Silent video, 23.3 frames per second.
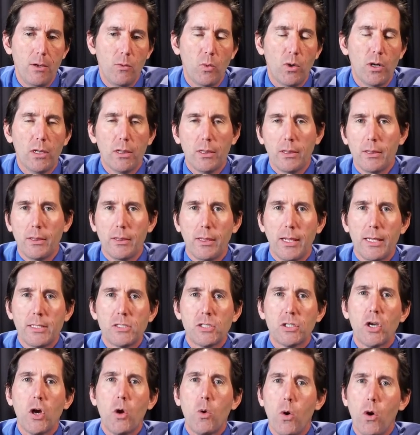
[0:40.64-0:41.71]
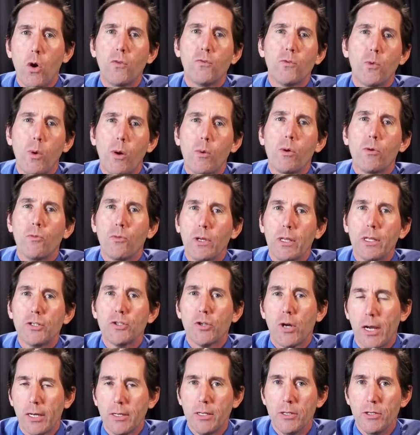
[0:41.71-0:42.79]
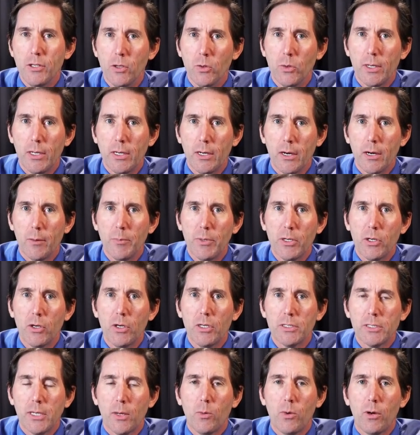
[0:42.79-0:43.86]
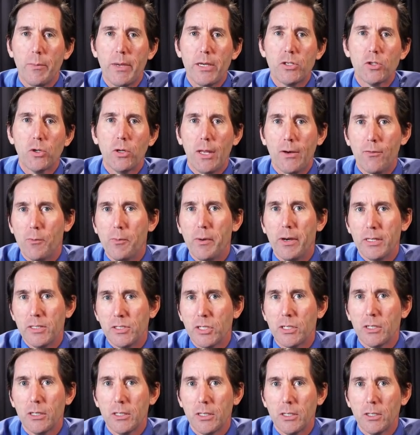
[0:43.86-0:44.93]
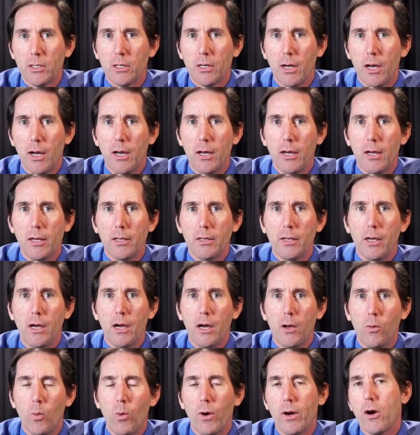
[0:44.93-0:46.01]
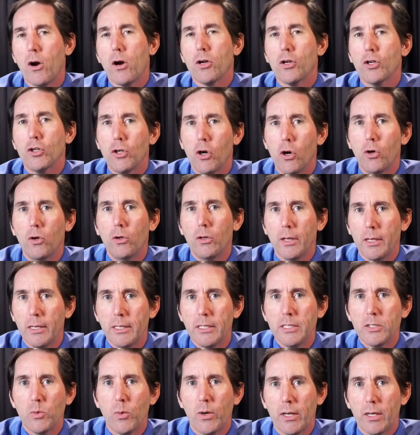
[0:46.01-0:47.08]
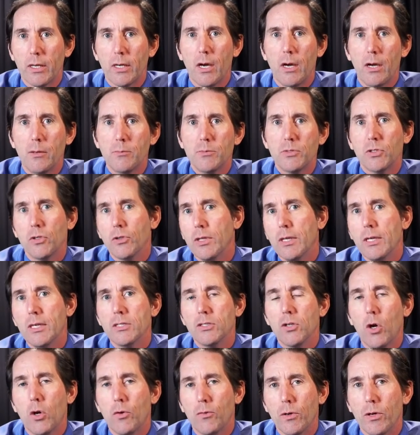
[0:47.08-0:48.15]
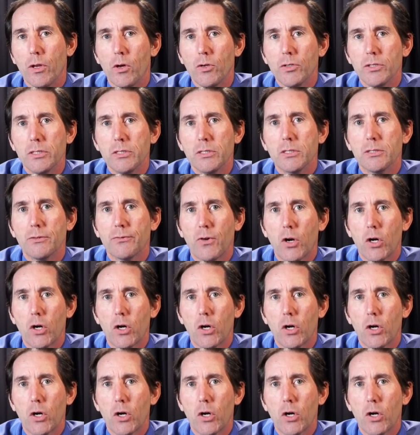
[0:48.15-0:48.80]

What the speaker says: Well, let's go over what we're really trying to do here, because I want to make sure that everybody's clear on what our goal is when it comes to these overdoses.